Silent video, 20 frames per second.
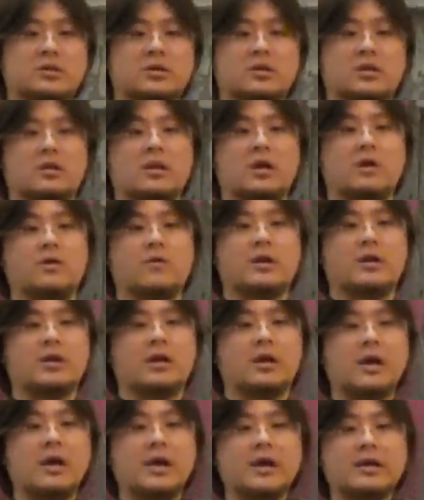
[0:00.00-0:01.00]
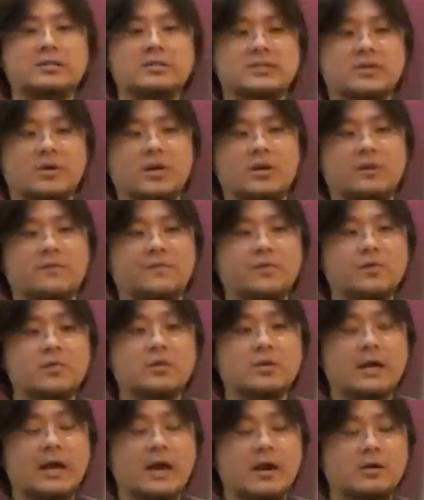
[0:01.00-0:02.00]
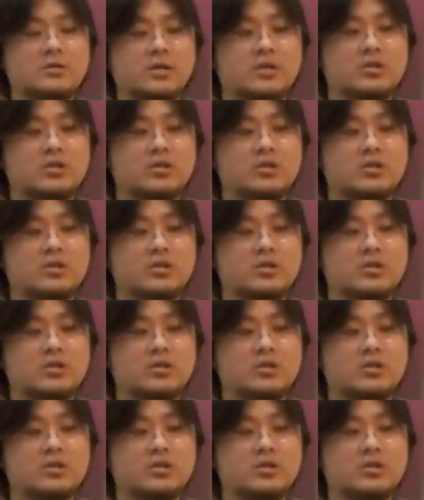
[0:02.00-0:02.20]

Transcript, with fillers: radiallahu anha, is there any food in the house?